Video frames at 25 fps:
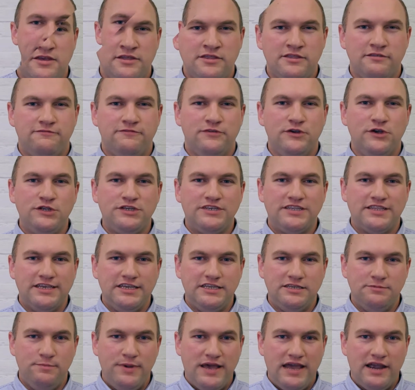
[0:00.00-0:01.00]
The first of
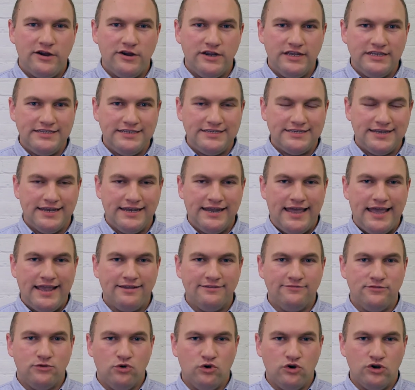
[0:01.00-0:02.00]
these barriers is a lack
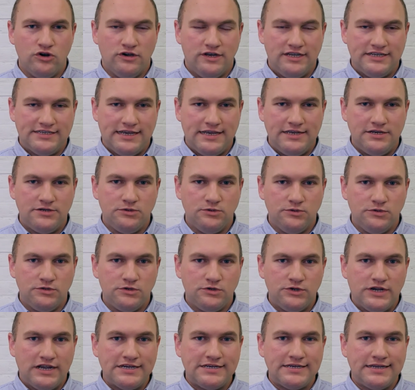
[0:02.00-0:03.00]
of organisational
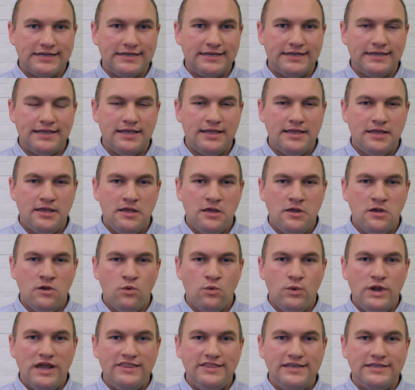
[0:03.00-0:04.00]
structure.
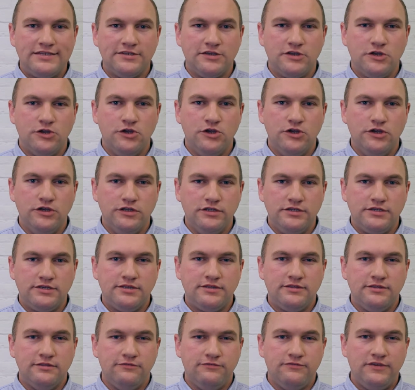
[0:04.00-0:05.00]
Where this occurs,
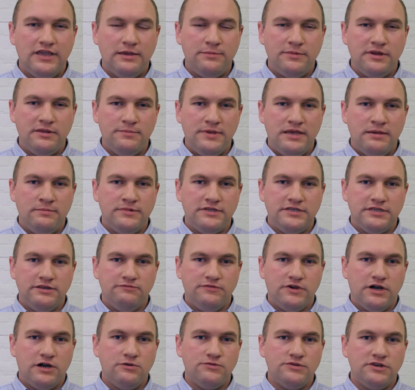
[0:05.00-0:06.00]
the family members
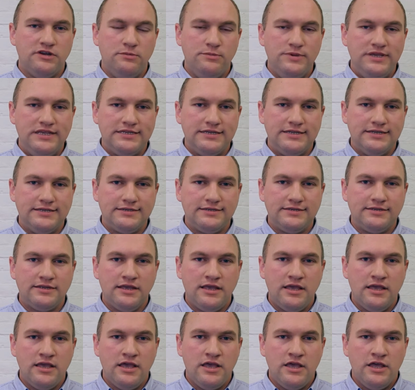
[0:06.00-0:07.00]
involved in a business
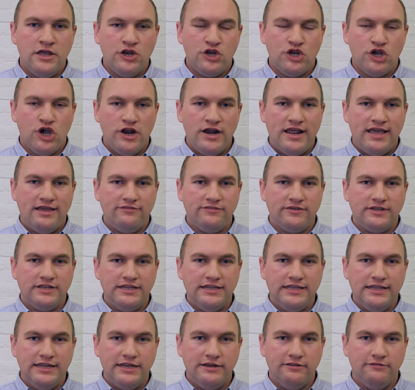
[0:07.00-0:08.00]
don't have
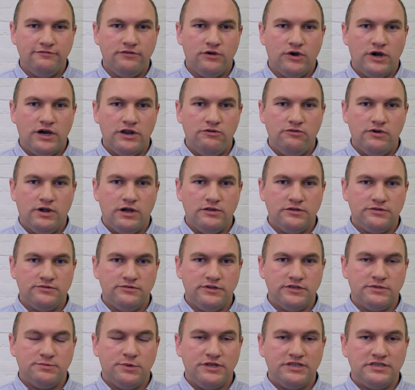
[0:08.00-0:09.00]
clearly defined roles and
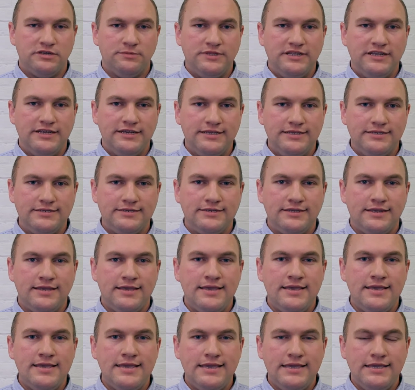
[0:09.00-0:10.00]
responsibilities.
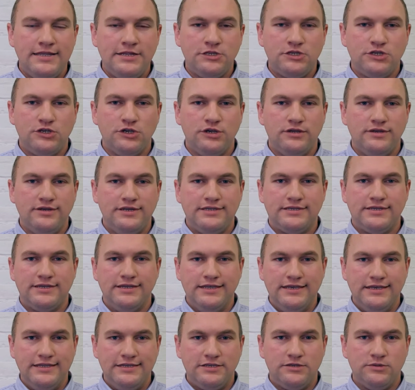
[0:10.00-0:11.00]
In turn, this
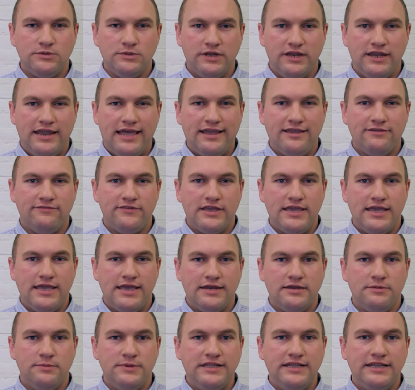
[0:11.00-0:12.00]
leads to a lack of
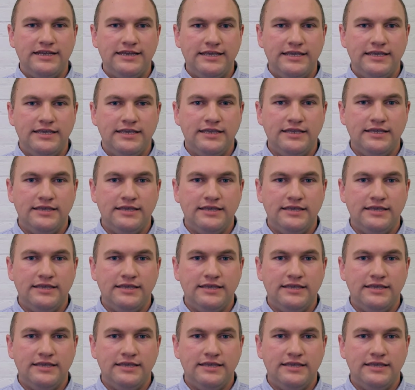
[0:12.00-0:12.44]
accountability.